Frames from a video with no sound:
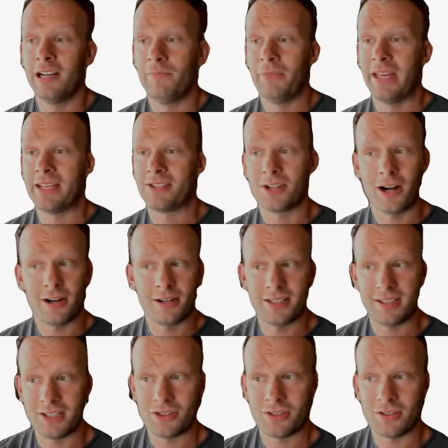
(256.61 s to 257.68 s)
it starts
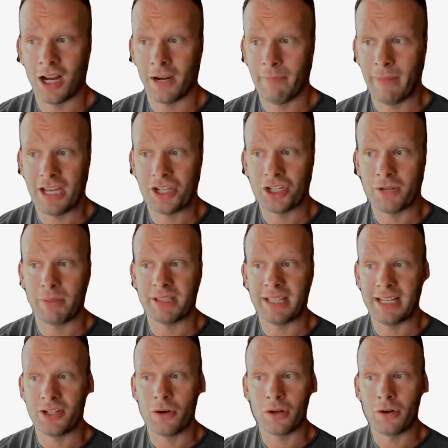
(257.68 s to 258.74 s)
this automation, but they
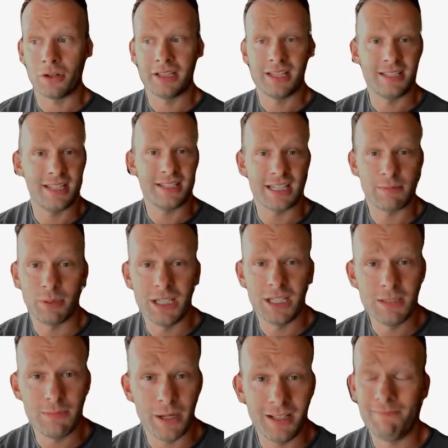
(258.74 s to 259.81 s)
don't click this yes please
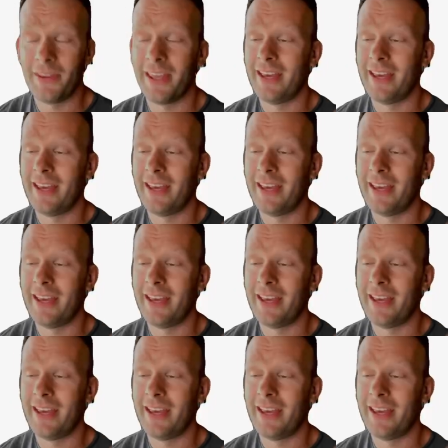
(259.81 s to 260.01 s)
button,